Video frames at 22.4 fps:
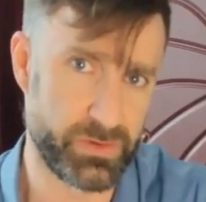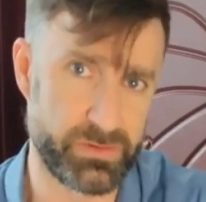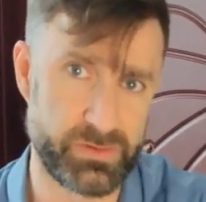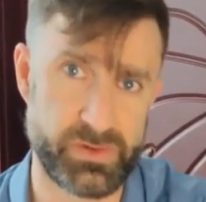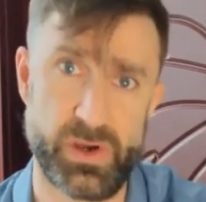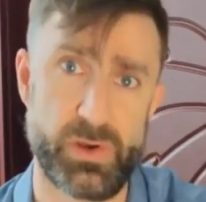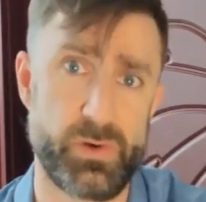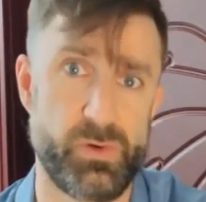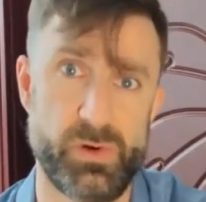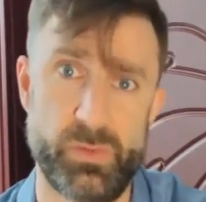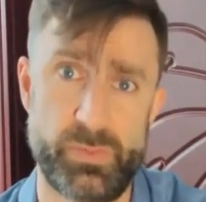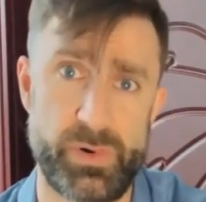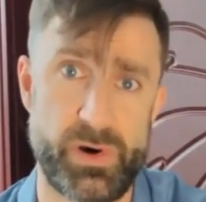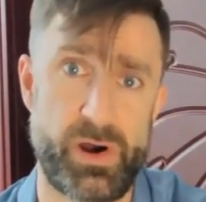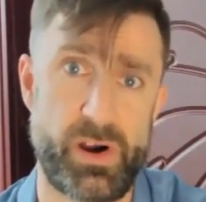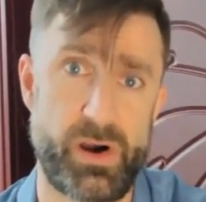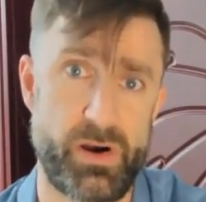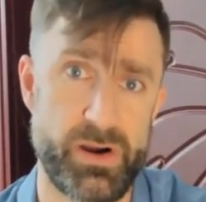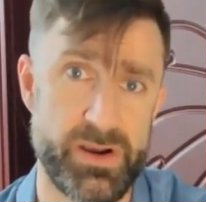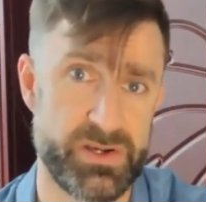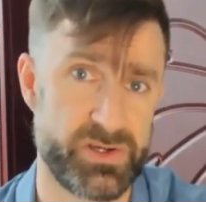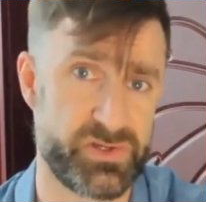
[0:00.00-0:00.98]
go to a
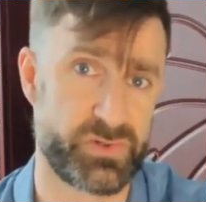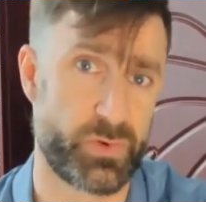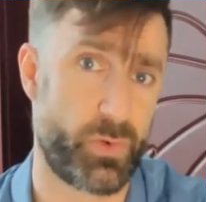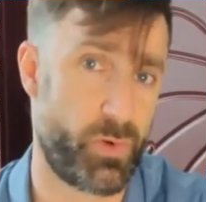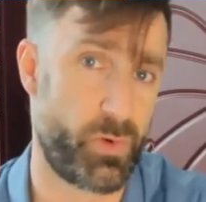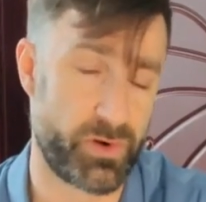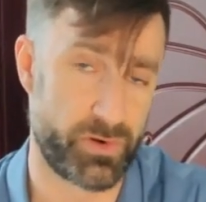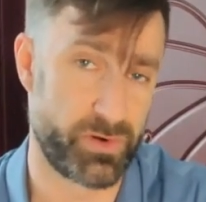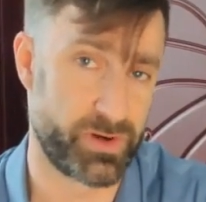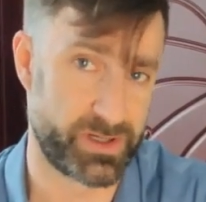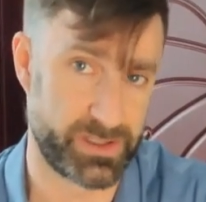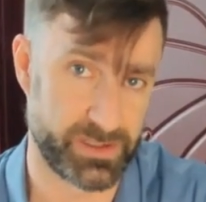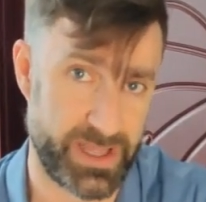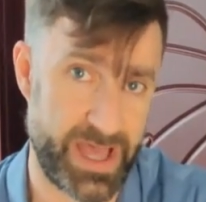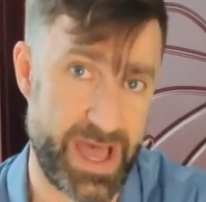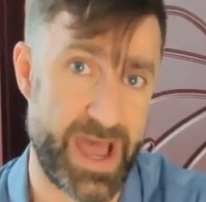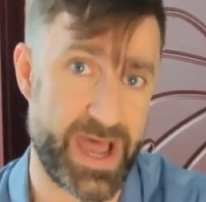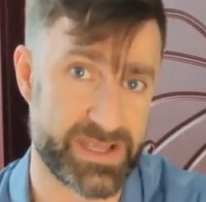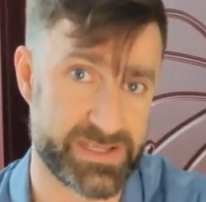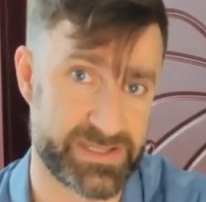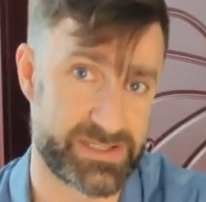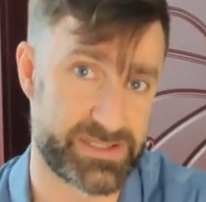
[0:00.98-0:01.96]
bar and just order a
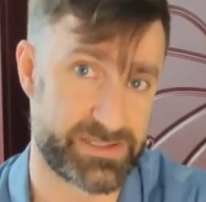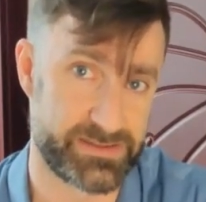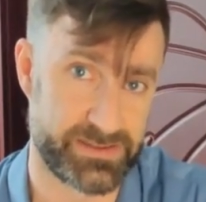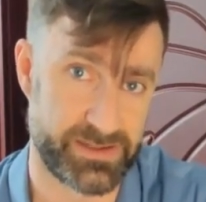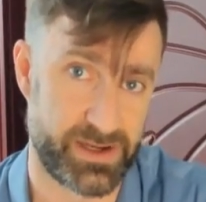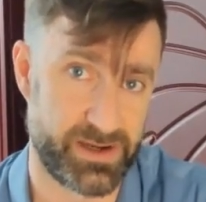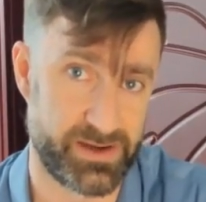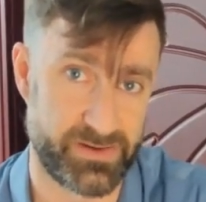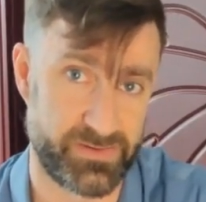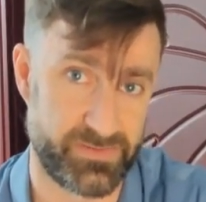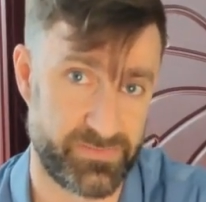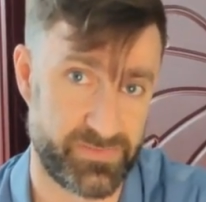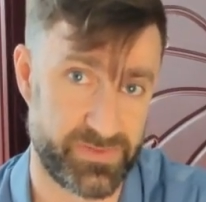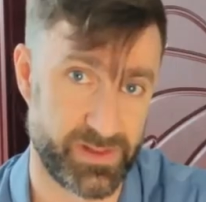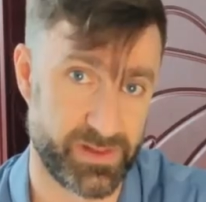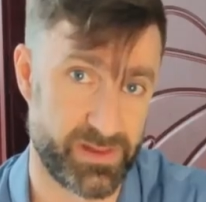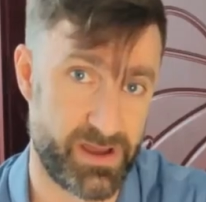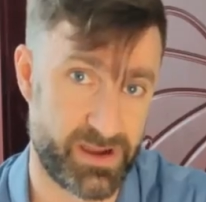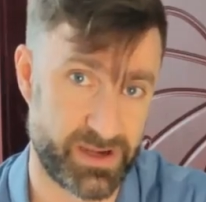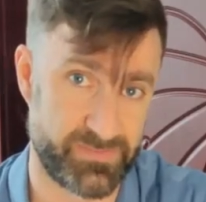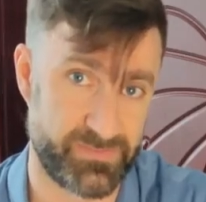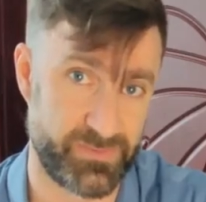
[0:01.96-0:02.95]
glass of the
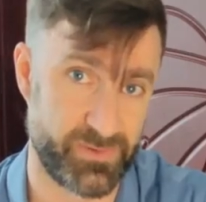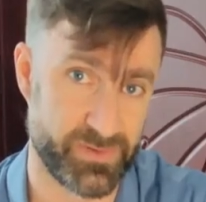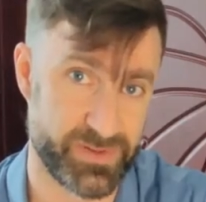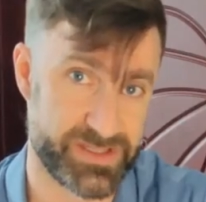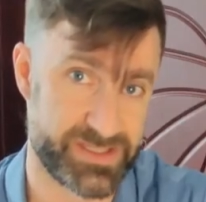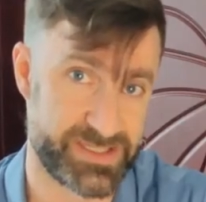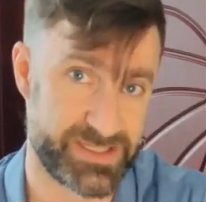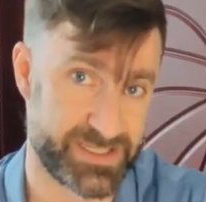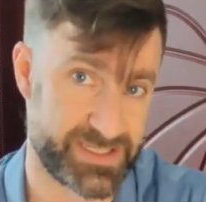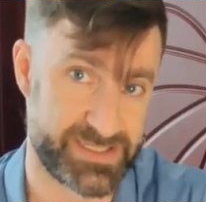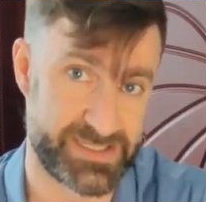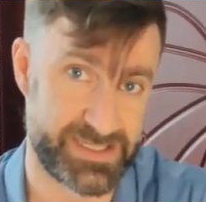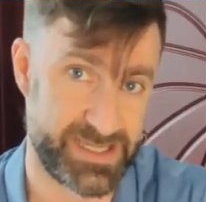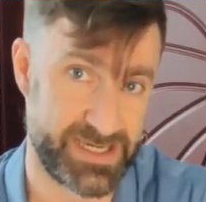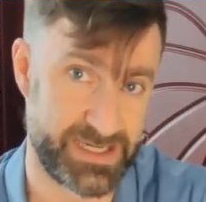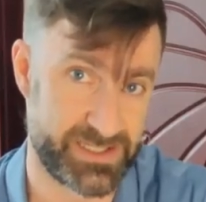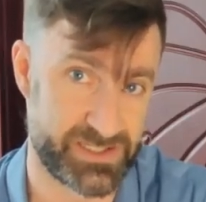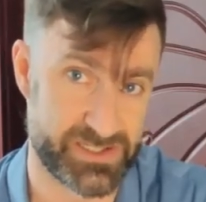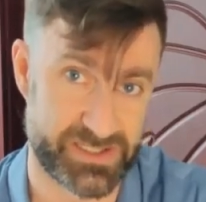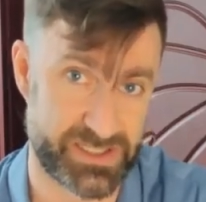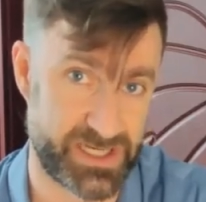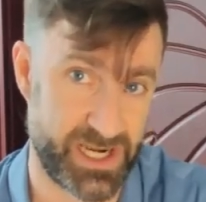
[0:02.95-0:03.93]
Lagavulin 16
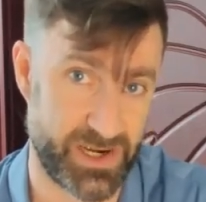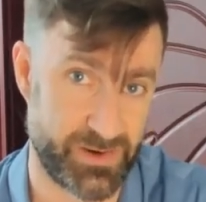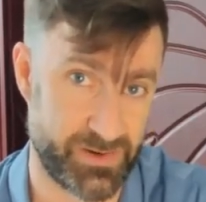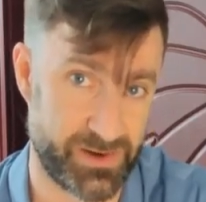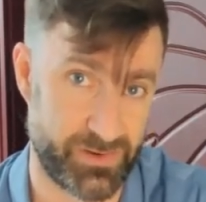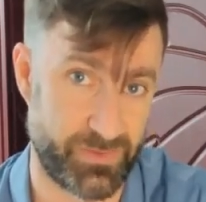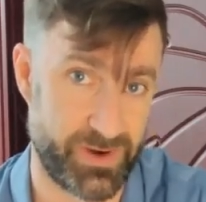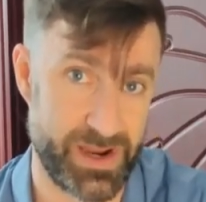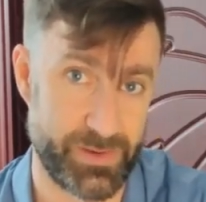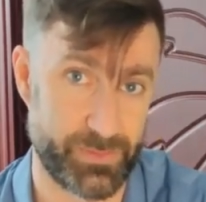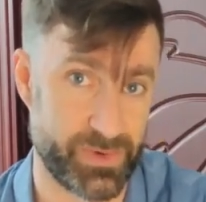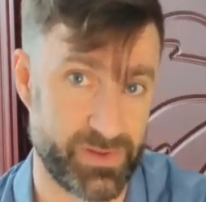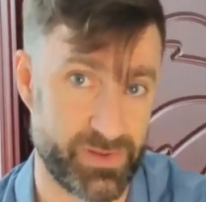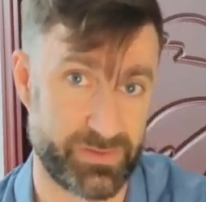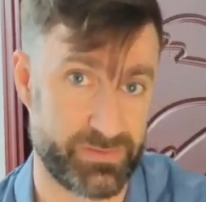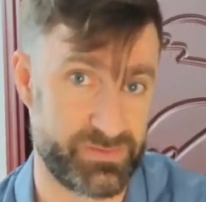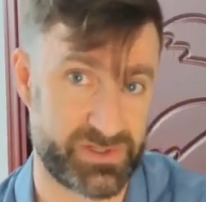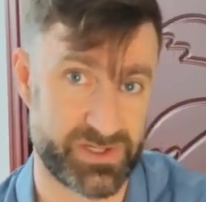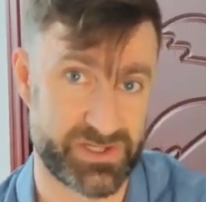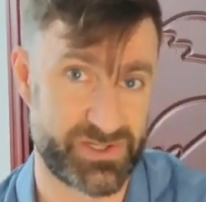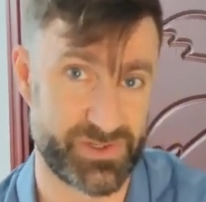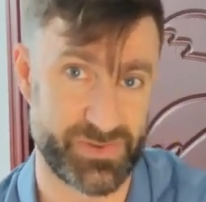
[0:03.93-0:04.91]
and just carry it around with
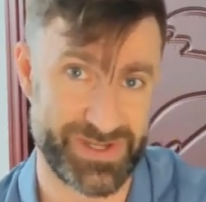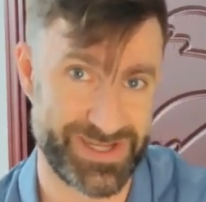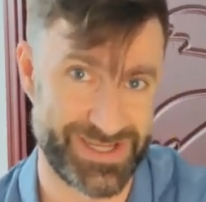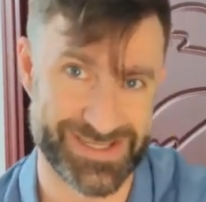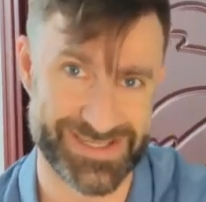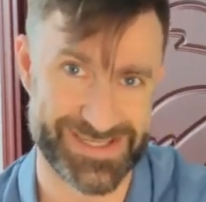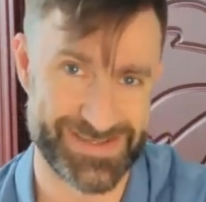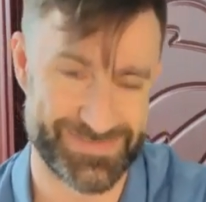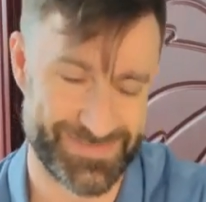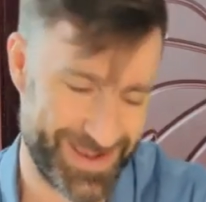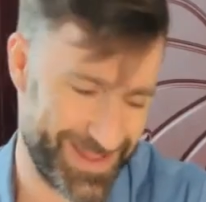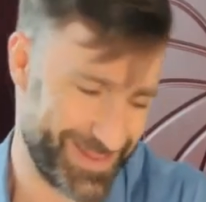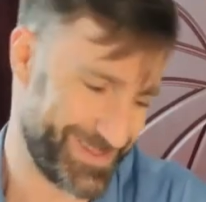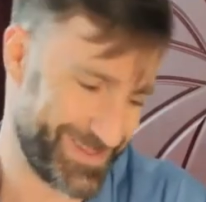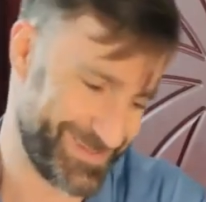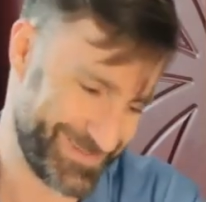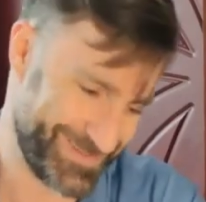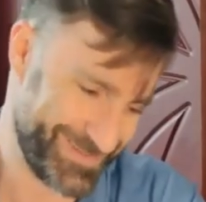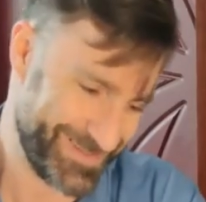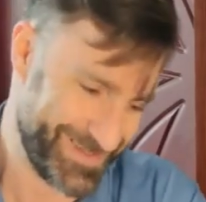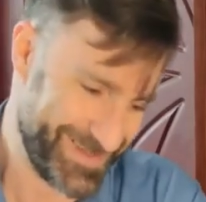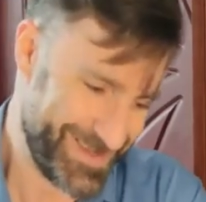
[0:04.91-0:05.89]
him just so he could smell
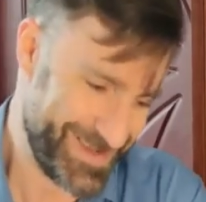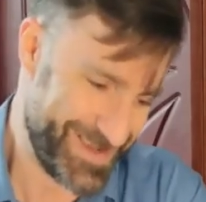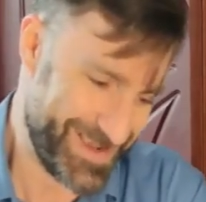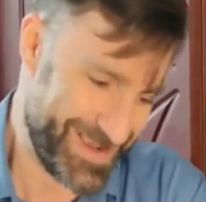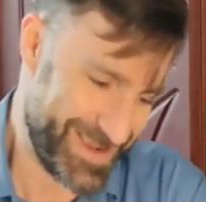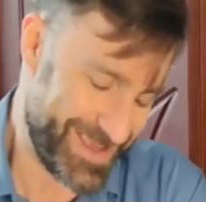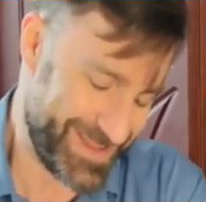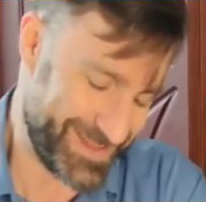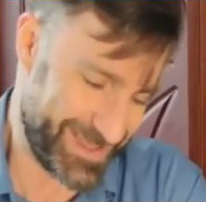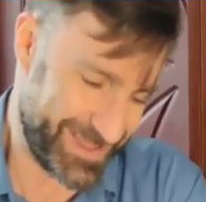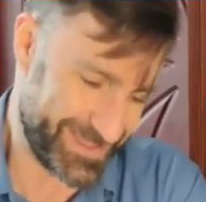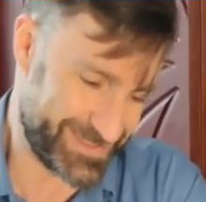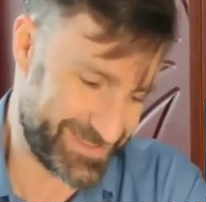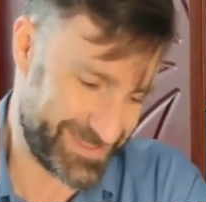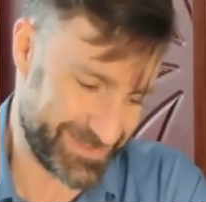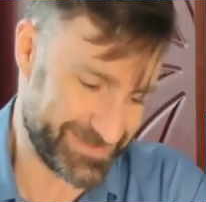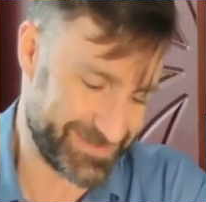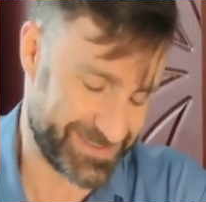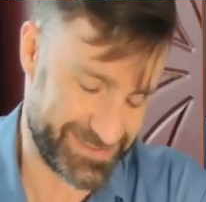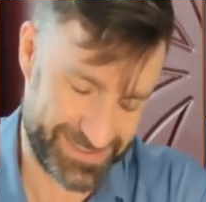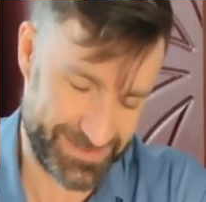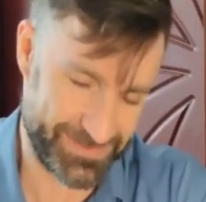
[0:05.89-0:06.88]
it. That
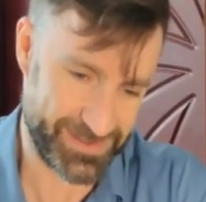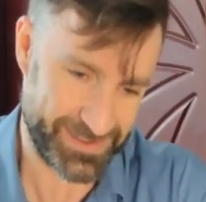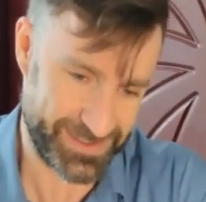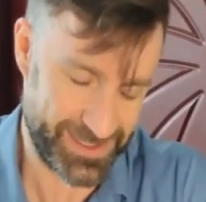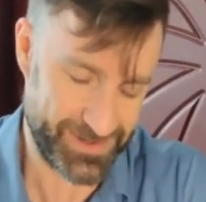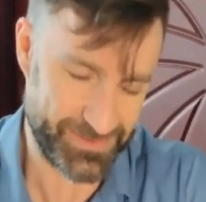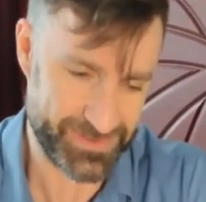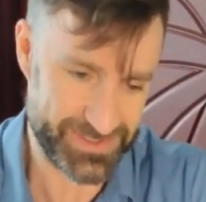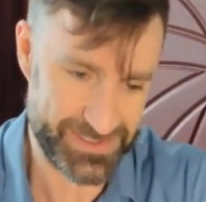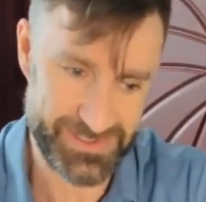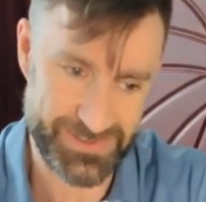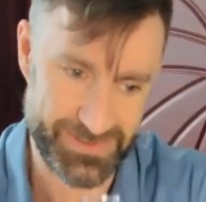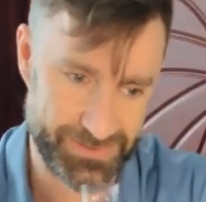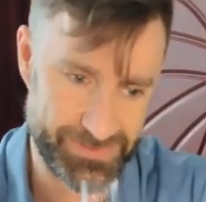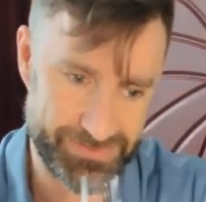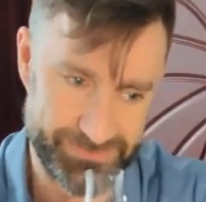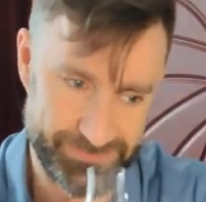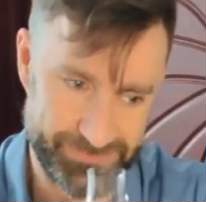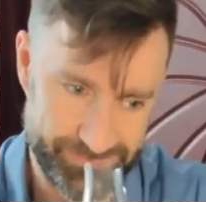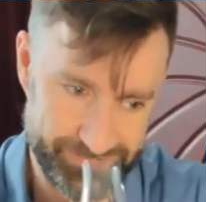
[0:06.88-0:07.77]
sounds like something I would do.